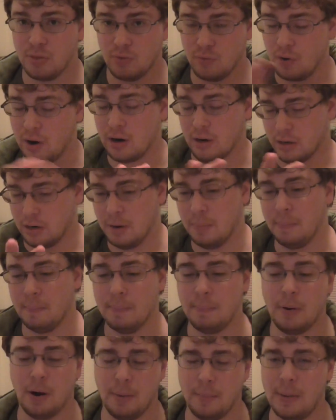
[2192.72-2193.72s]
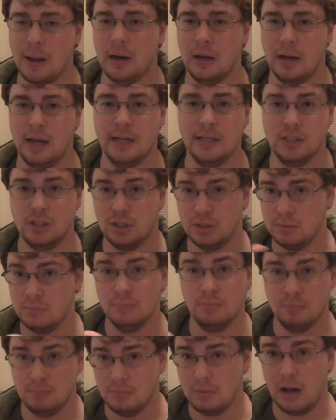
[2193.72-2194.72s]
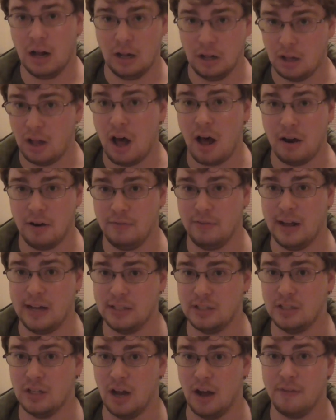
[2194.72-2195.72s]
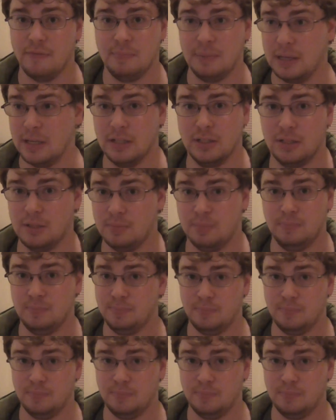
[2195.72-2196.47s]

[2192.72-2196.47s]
Thrawn compartmentalized a lot of that stuff because